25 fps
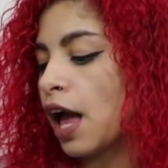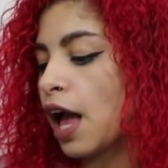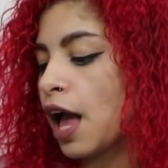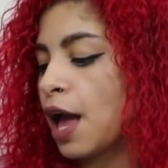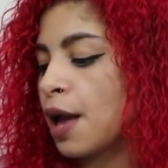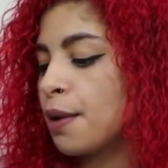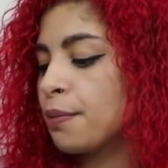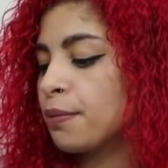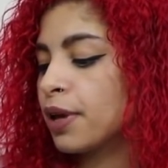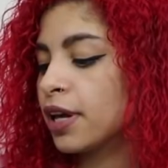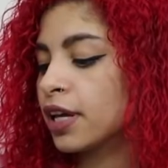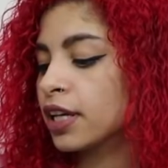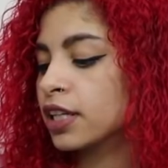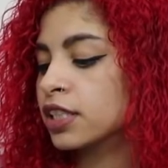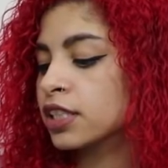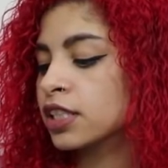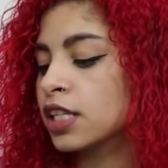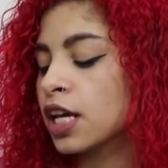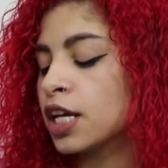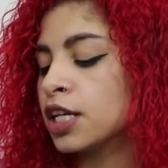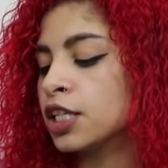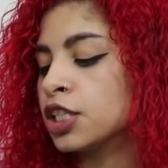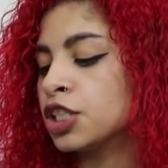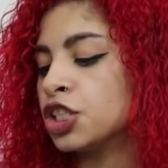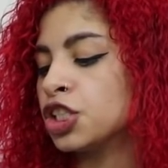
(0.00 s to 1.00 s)

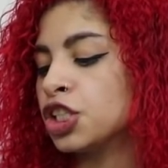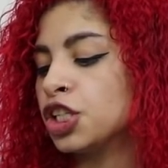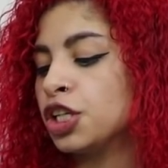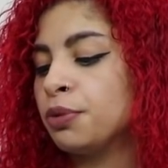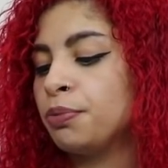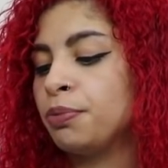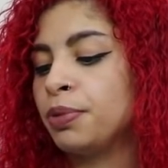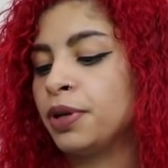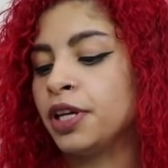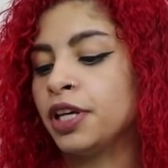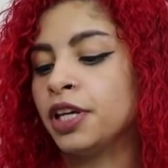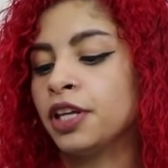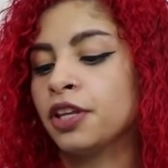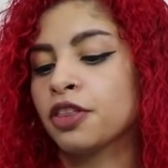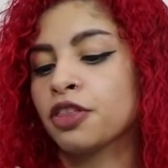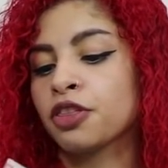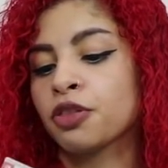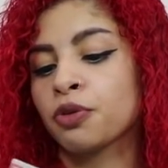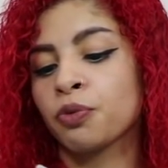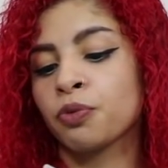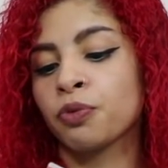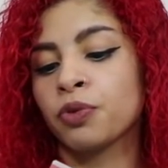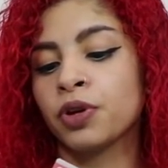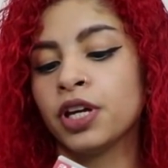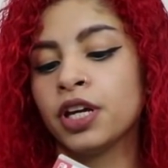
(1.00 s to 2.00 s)

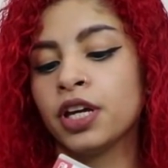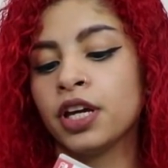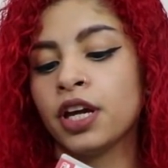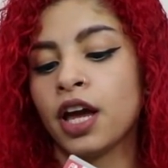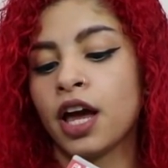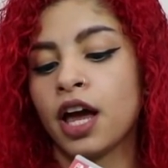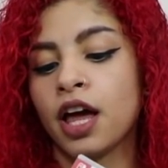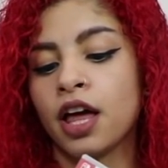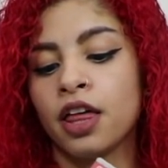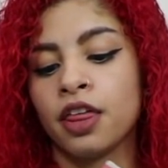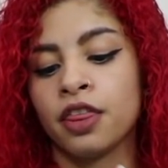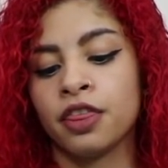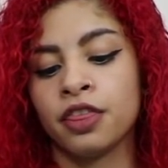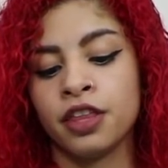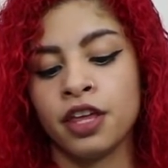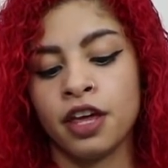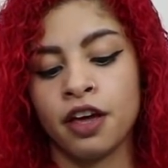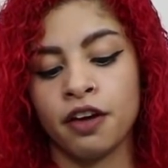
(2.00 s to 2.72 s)
MXGP3,